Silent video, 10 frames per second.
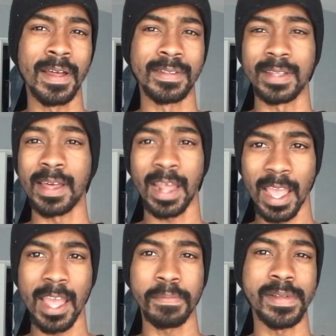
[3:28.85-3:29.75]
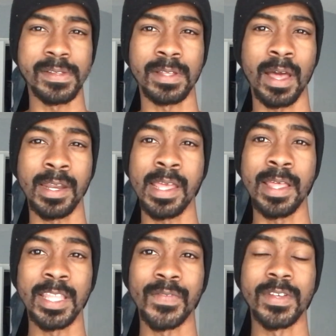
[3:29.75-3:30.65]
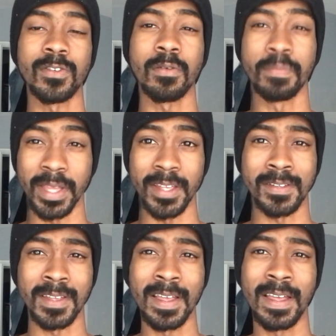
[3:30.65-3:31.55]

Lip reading: that happens on an individual base.